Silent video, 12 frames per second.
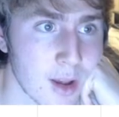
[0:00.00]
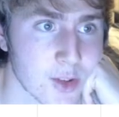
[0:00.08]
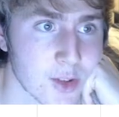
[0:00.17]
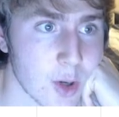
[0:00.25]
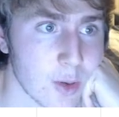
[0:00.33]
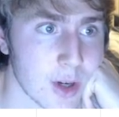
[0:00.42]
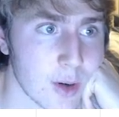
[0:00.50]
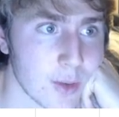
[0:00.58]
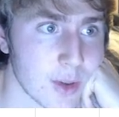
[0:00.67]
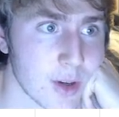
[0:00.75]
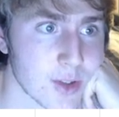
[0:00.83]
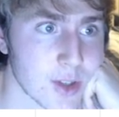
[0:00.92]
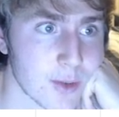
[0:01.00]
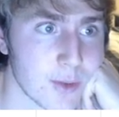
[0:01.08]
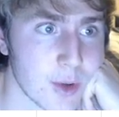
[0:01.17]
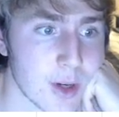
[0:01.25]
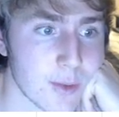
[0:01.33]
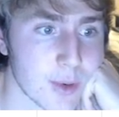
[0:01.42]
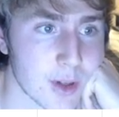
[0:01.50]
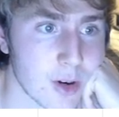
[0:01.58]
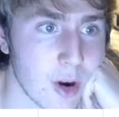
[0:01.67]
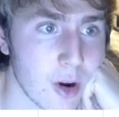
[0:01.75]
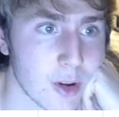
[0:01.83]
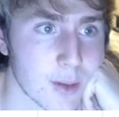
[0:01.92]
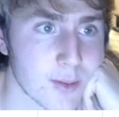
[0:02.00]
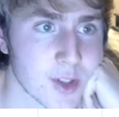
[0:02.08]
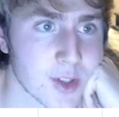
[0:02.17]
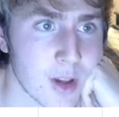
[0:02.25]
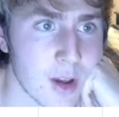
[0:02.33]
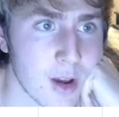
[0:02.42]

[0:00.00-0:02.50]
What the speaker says: So, there's a few different columns.